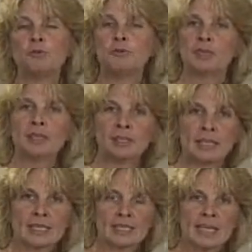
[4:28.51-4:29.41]
you forget that
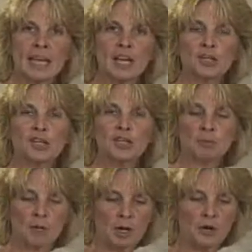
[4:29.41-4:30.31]
that's attached and
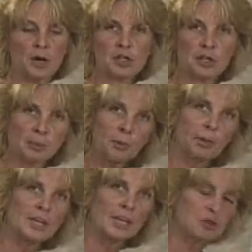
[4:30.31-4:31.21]
you're actually
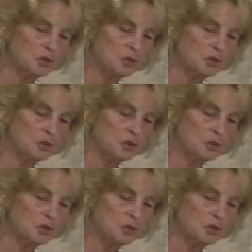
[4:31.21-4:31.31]
pulling at